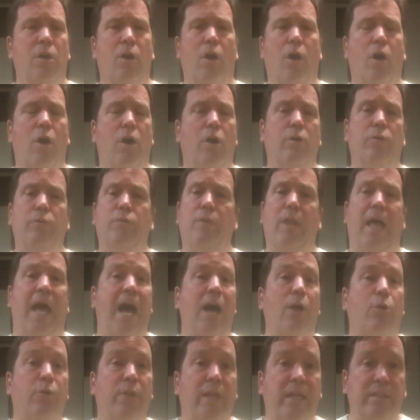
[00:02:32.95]
How
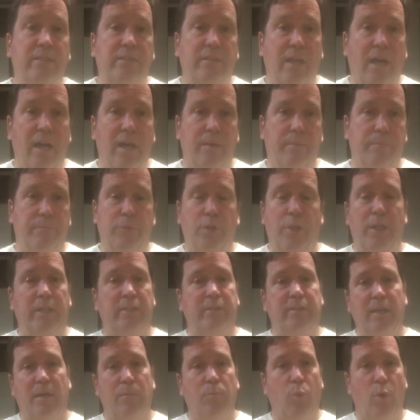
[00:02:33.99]
do they sub? Do they
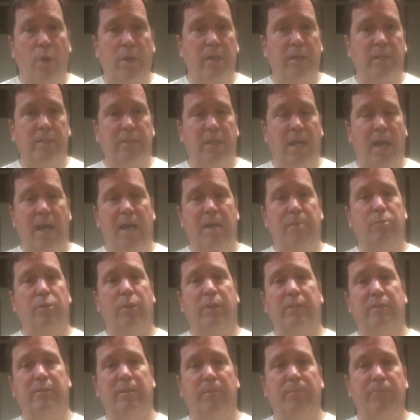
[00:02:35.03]
sub one at a time? Do they
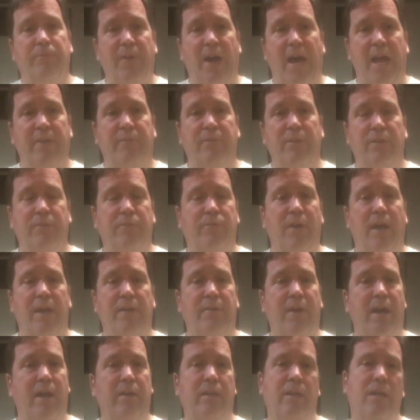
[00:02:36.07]
sub 5 in, 5
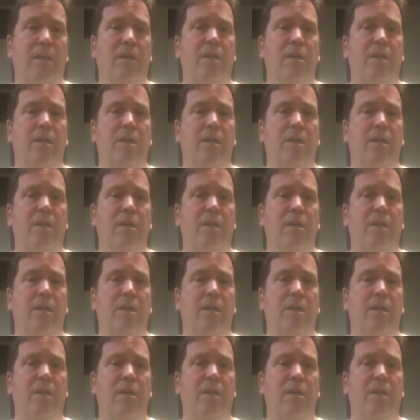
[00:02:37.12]
out?